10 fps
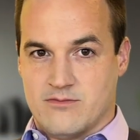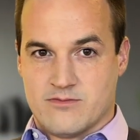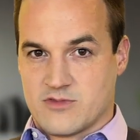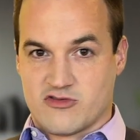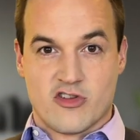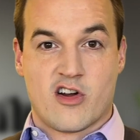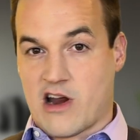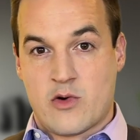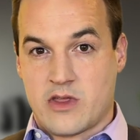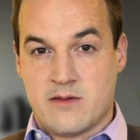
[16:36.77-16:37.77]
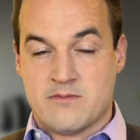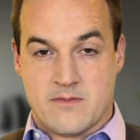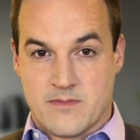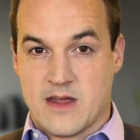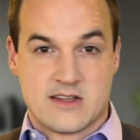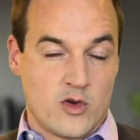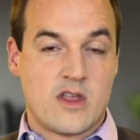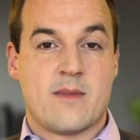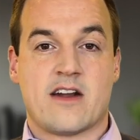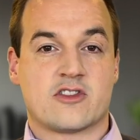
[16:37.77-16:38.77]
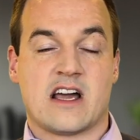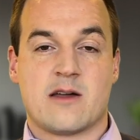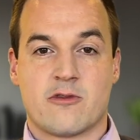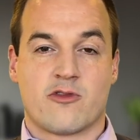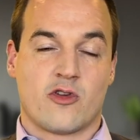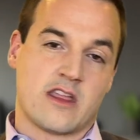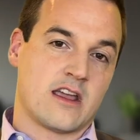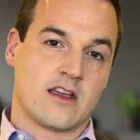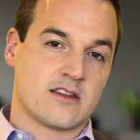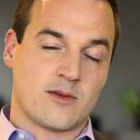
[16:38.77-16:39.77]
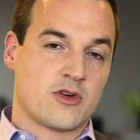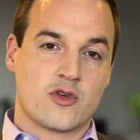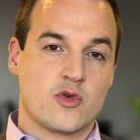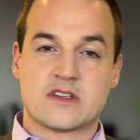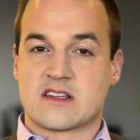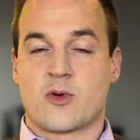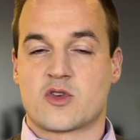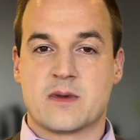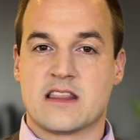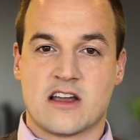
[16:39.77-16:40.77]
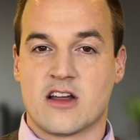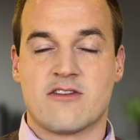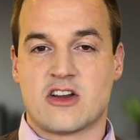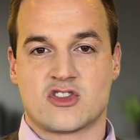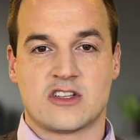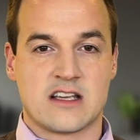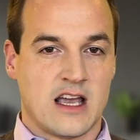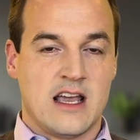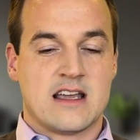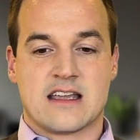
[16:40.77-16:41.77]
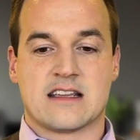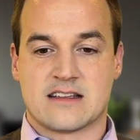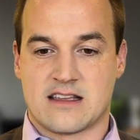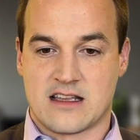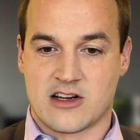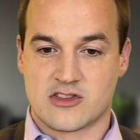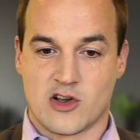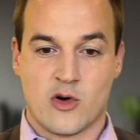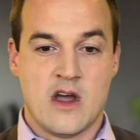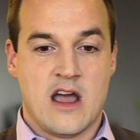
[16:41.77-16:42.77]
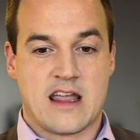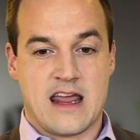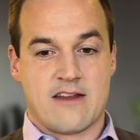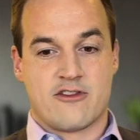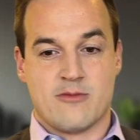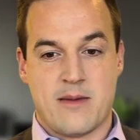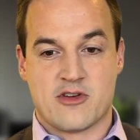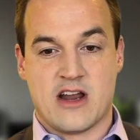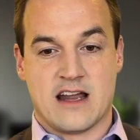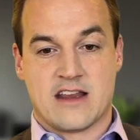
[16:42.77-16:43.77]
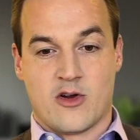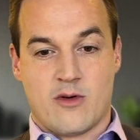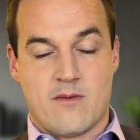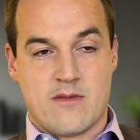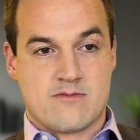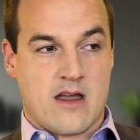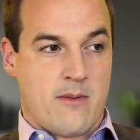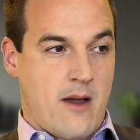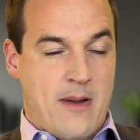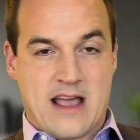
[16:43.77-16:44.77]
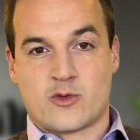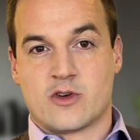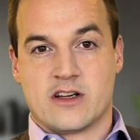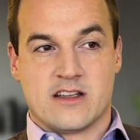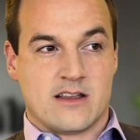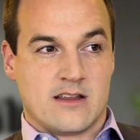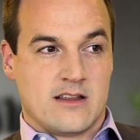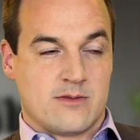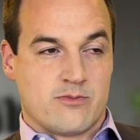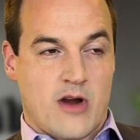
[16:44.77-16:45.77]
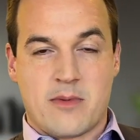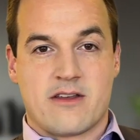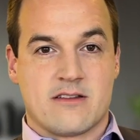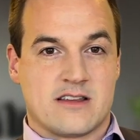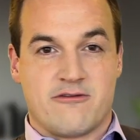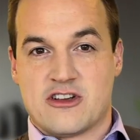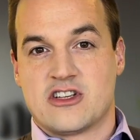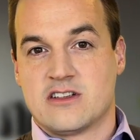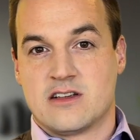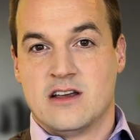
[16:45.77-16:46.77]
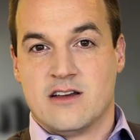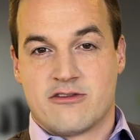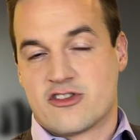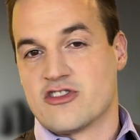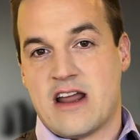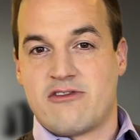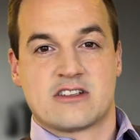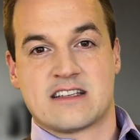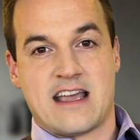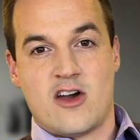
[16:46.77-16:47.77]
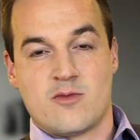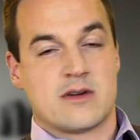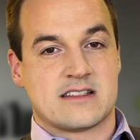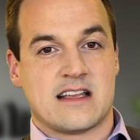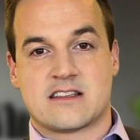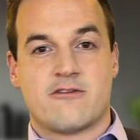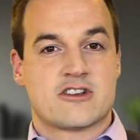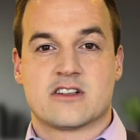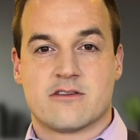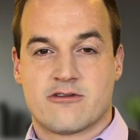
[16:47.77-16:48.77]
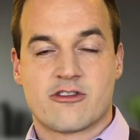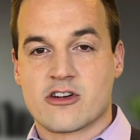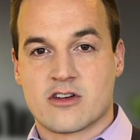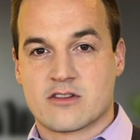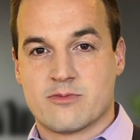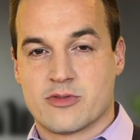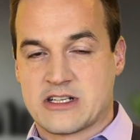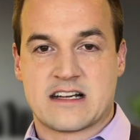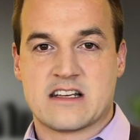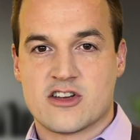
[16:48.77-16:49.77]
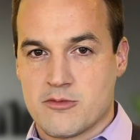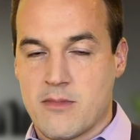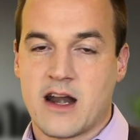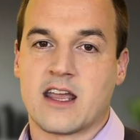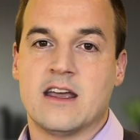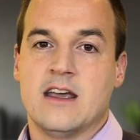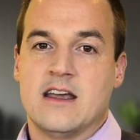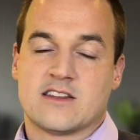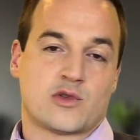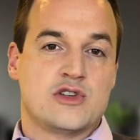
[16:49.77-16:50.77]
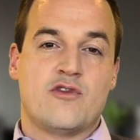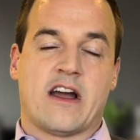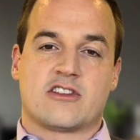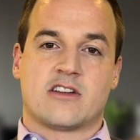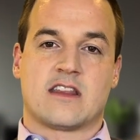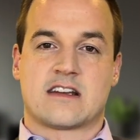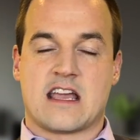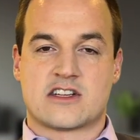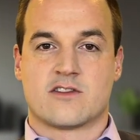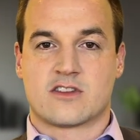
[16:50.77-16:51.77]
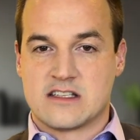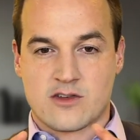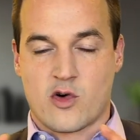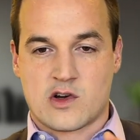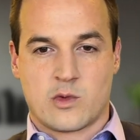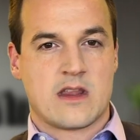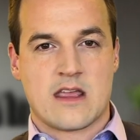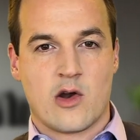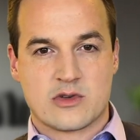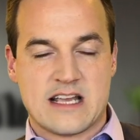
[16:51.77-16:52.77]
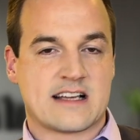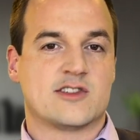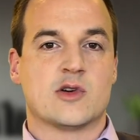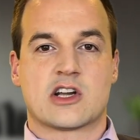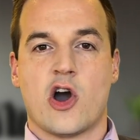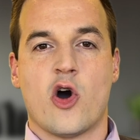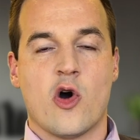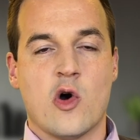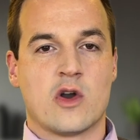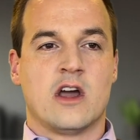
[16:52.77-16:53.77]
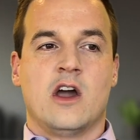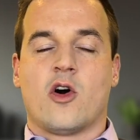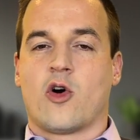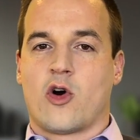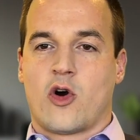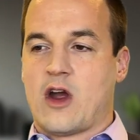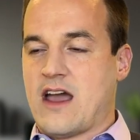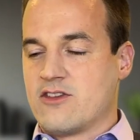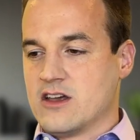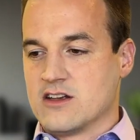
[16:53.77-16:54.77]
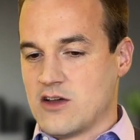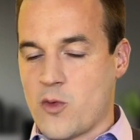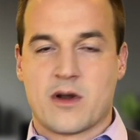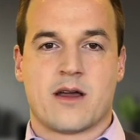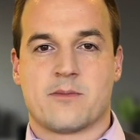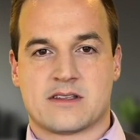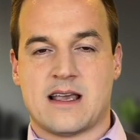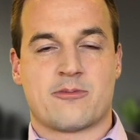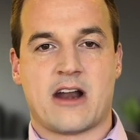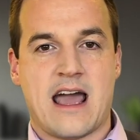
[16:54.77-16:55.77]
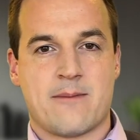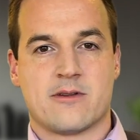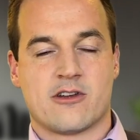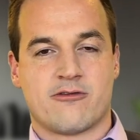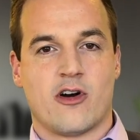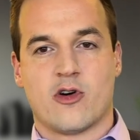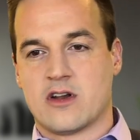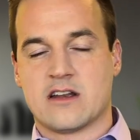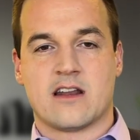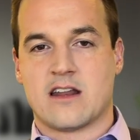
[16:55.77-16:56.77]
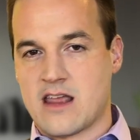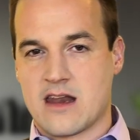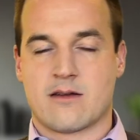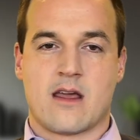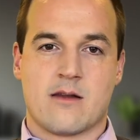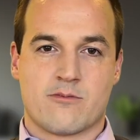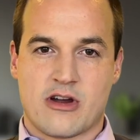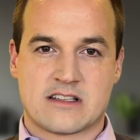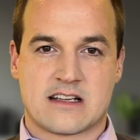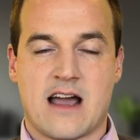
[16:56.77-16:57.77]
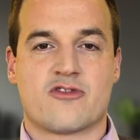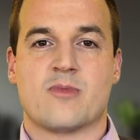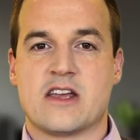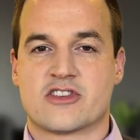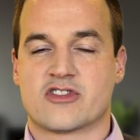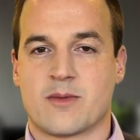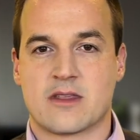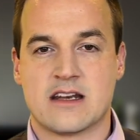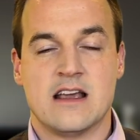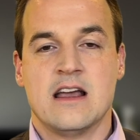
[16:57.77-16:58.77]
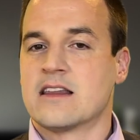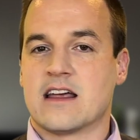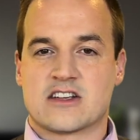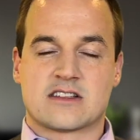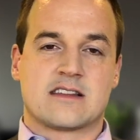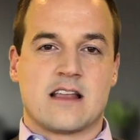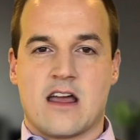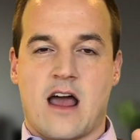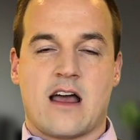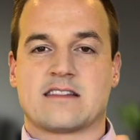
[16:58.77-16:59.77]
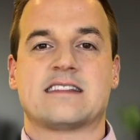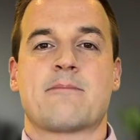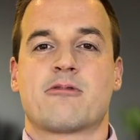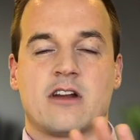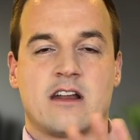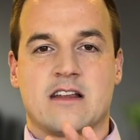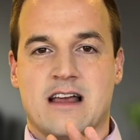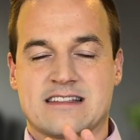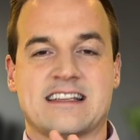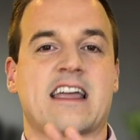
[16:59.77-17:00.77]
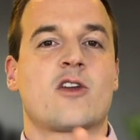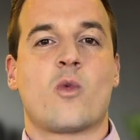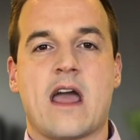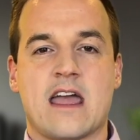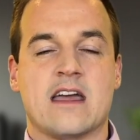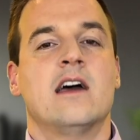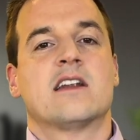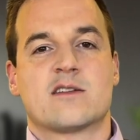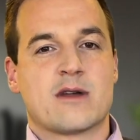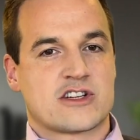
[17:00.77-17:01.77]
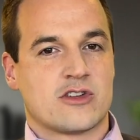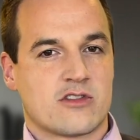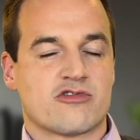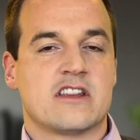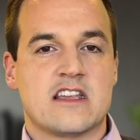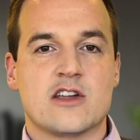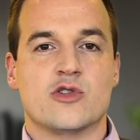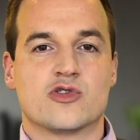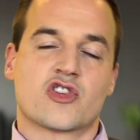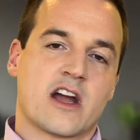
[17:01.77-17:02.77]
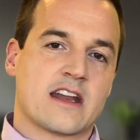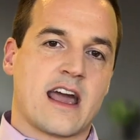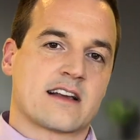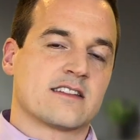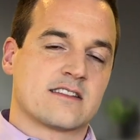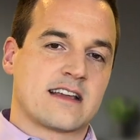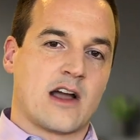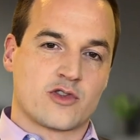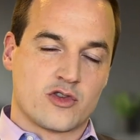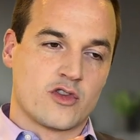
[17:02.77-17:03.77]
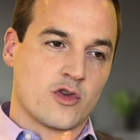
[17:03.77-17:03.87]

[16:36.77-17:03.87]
screw around with them, then it's only a matter of time before someone who isn't supposed to be in there eventually gets in there. And so again, if you're not, a password is probably sufficient for your Netflix account, but it's not sufficient for protecting your money. And so 2-factor authentication is, of course, when they text you a code or have you open up a separate app in your phone and press a confirmation or something, that just a second way to make sure it's really you trying to access the account. So those